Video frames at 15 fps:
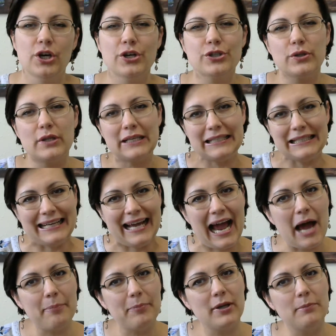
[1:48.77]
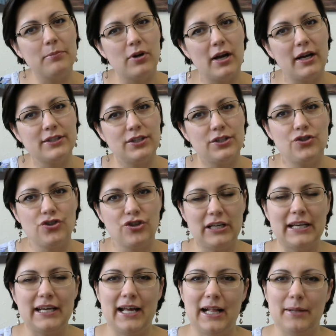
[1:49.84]
So the tapping process
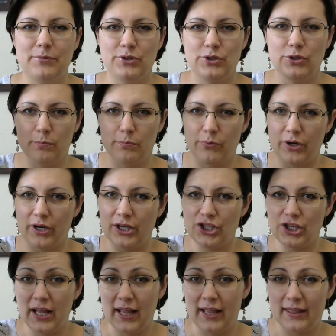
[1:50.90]
really helps you bridge